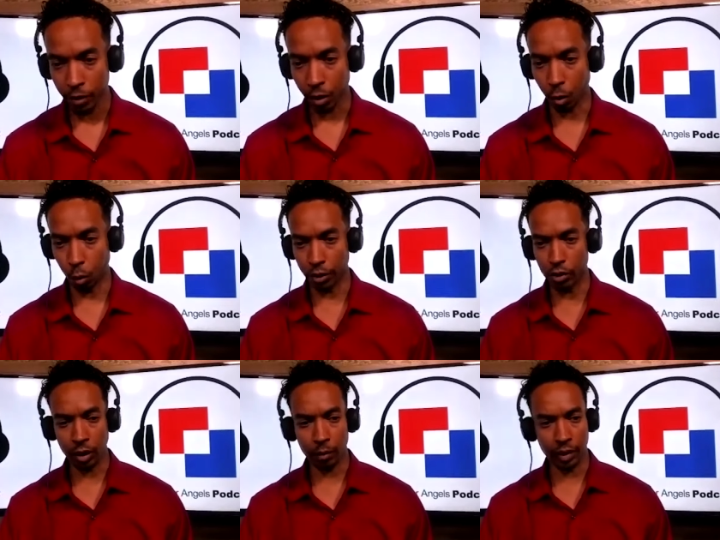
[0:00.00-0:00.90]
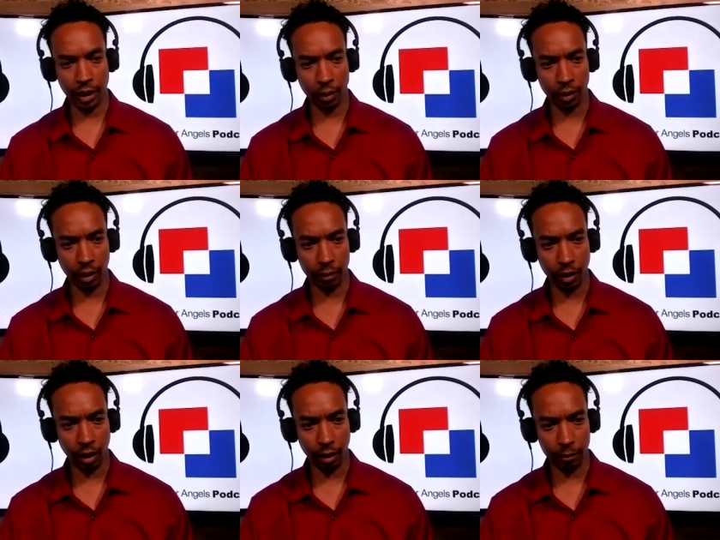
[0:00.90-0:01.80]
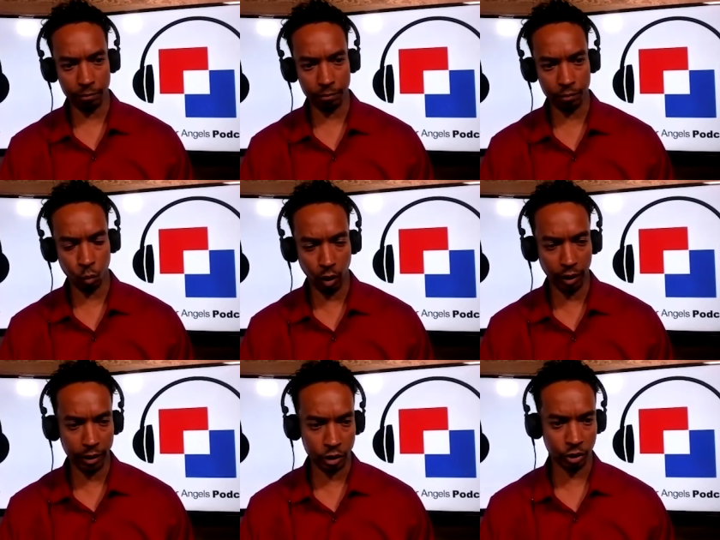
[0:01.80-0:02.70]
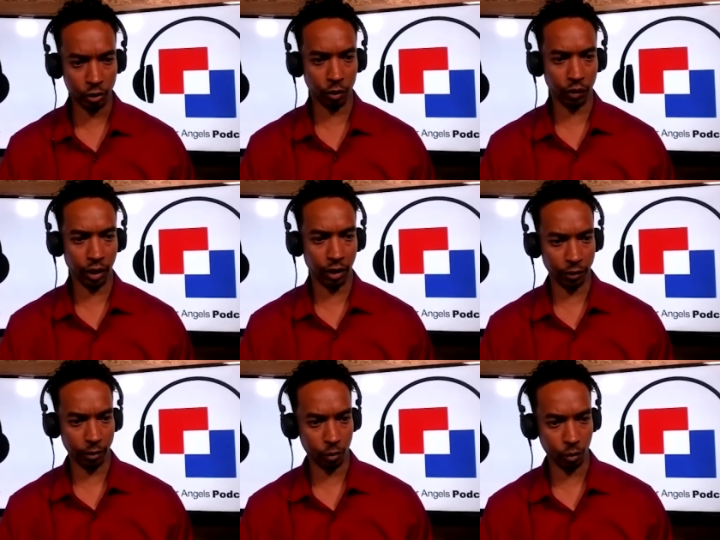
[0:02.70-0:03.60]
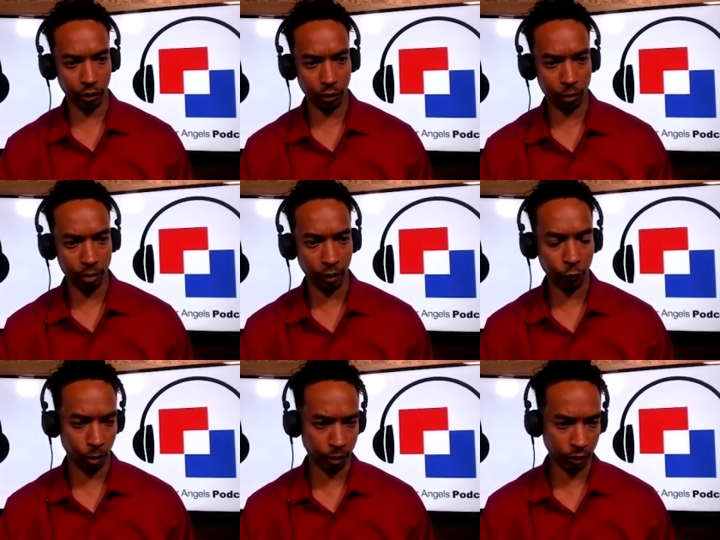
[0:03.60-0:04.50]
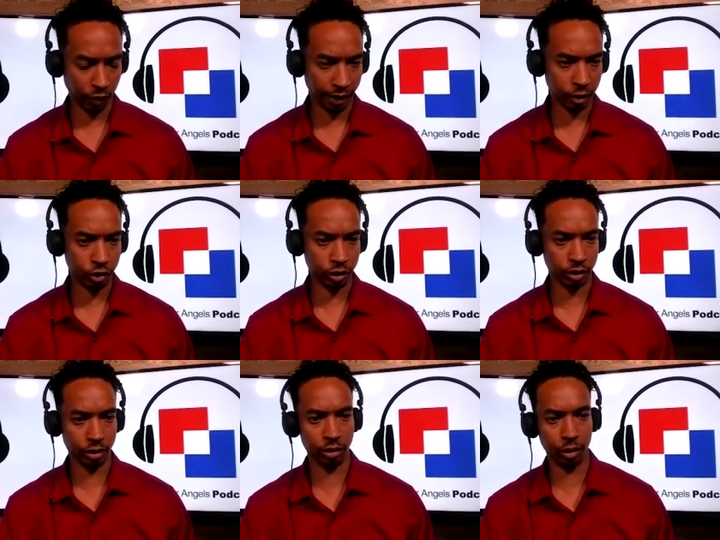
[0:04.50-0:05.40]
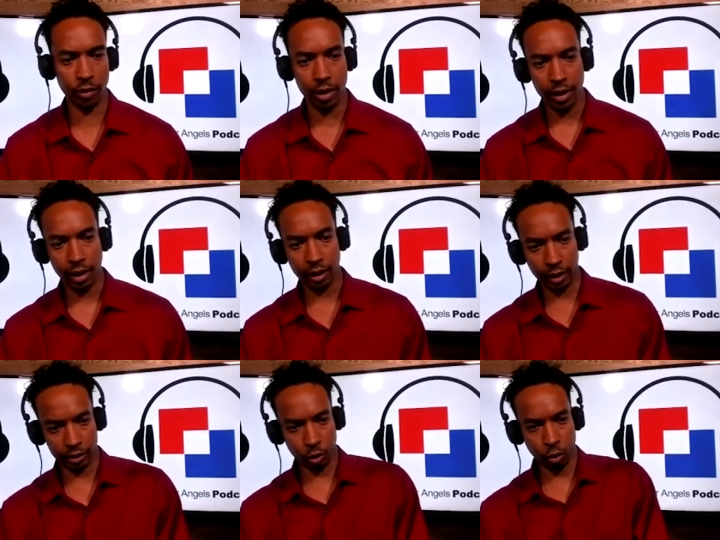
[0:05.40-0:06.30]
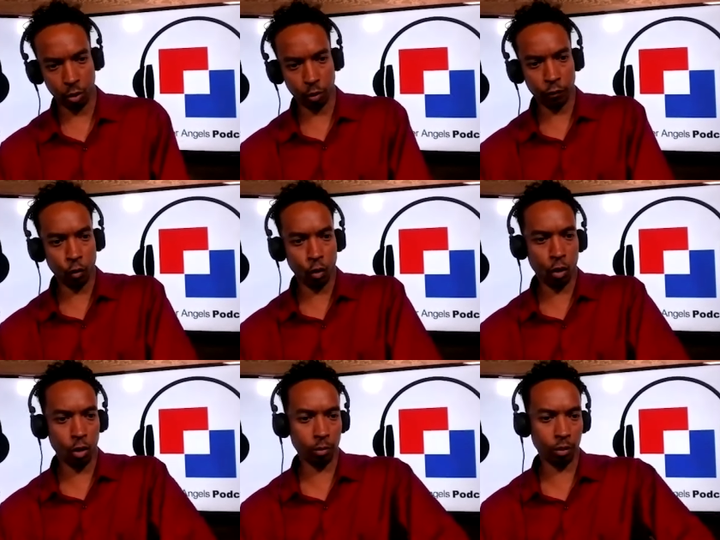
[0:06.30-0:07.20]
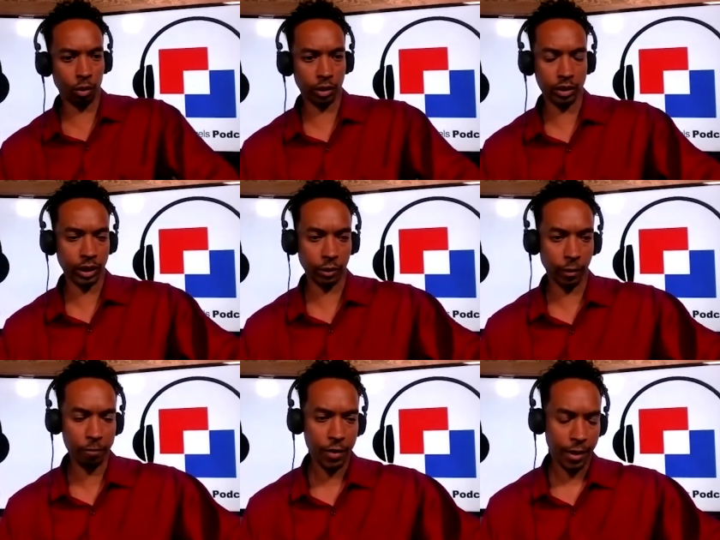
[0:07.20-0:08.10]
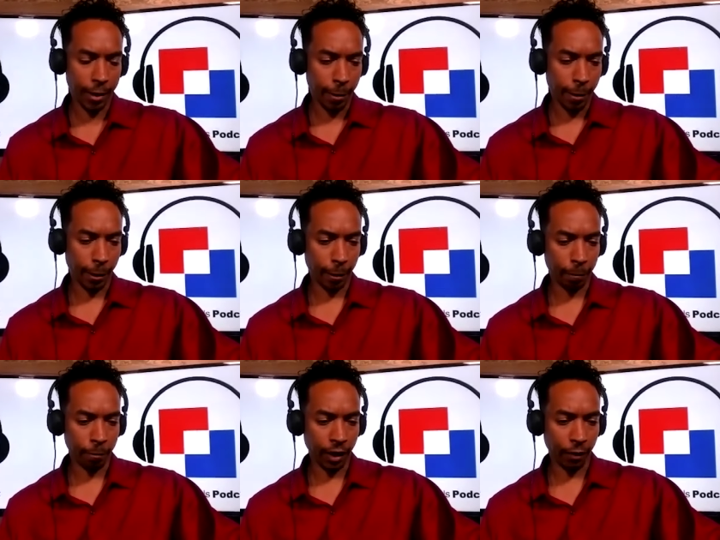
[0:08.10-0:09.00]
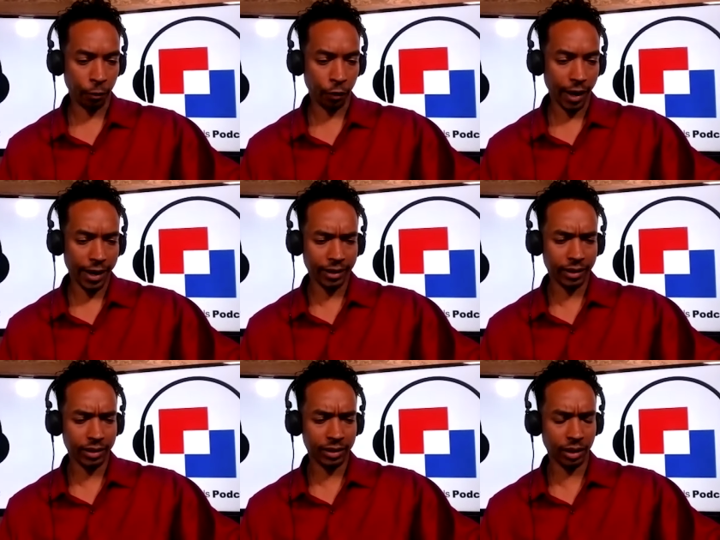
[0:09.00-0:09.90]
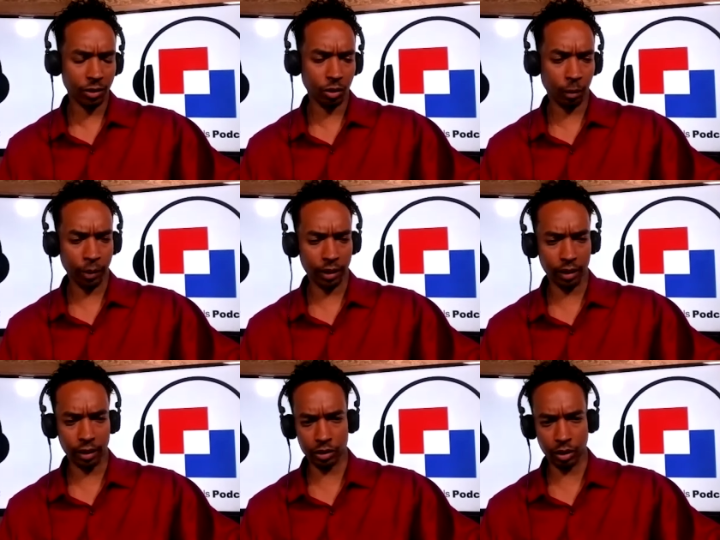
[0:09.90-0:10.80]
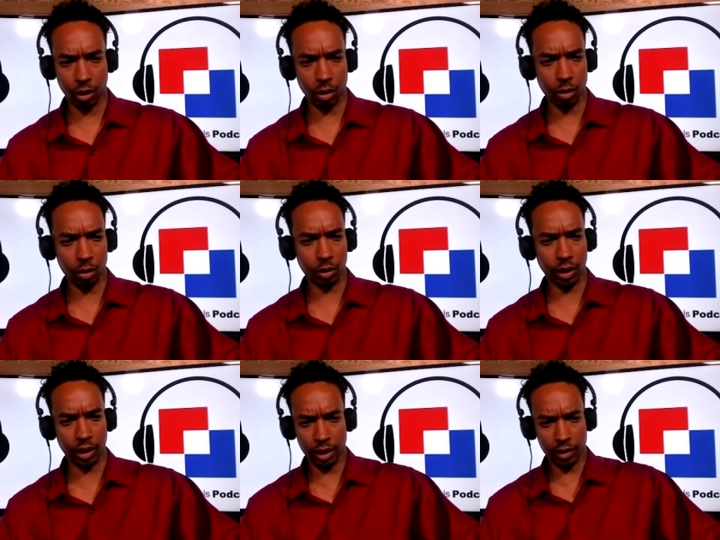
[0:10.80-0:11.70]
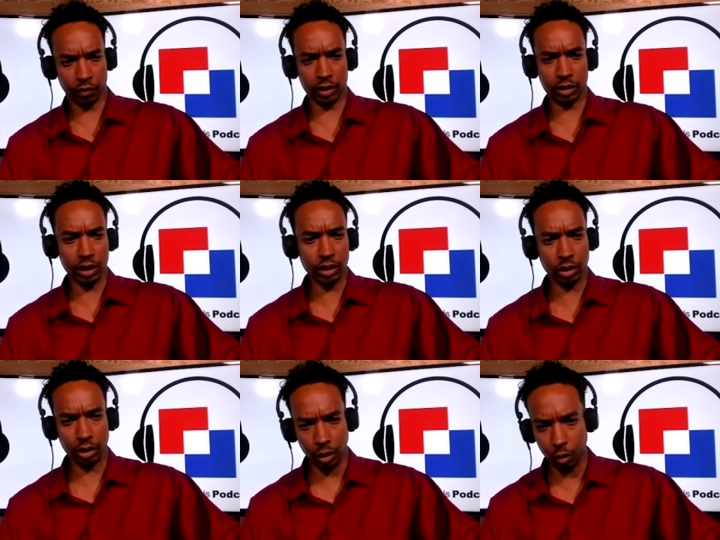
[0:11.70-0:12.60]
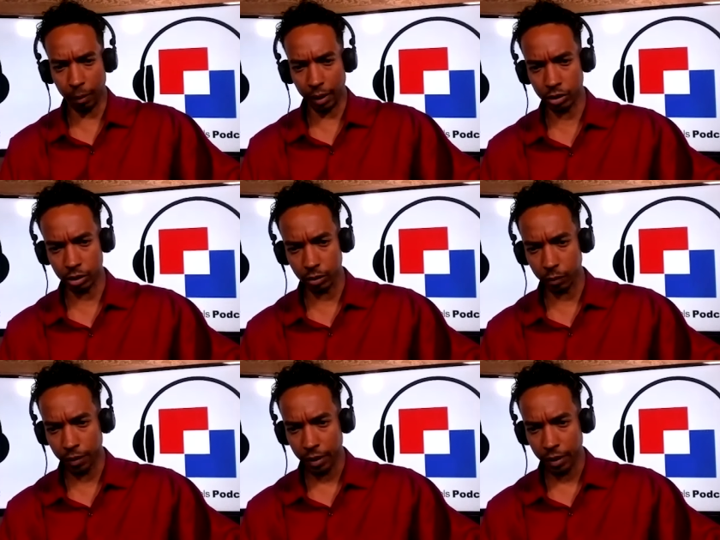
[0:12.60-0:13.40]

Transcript: or where you come down on, on one issue or the other, whether it be affirmative action or electoral reform or etc., uh, that that single opinion is all any of us need to know about you